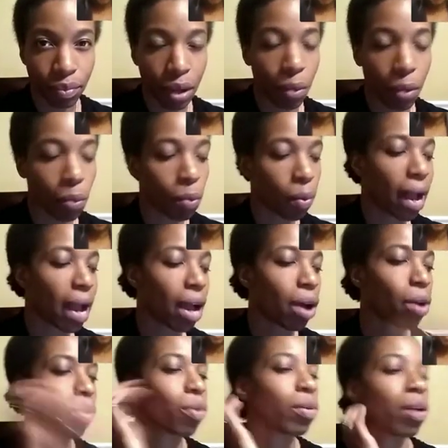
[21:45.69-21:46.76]

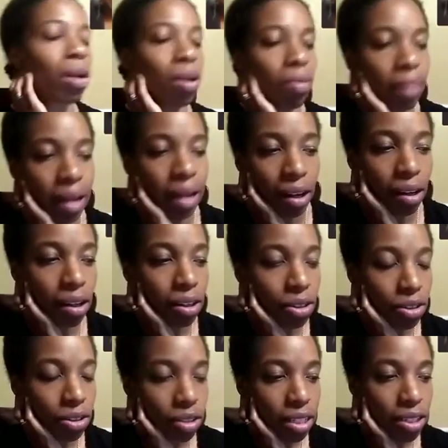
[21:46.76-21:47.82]
Wow. Oh my
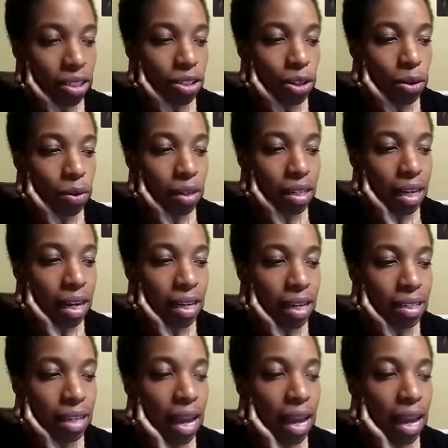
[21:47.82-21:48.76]
gosh, that's so intense.